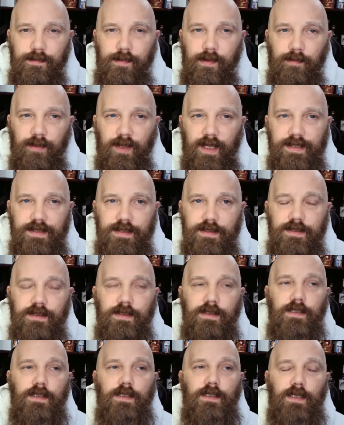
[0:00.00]
to be pleasant
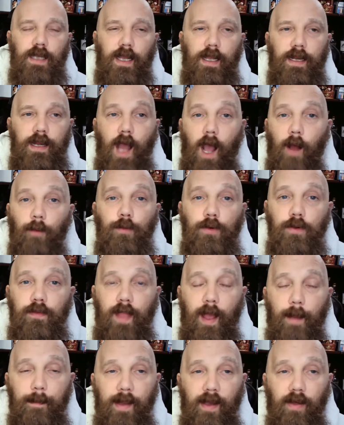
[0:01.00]
and not ruin
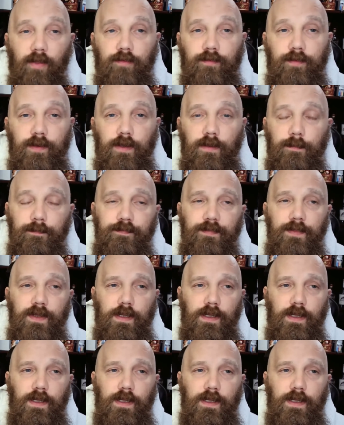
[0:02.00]
that mouthfeel.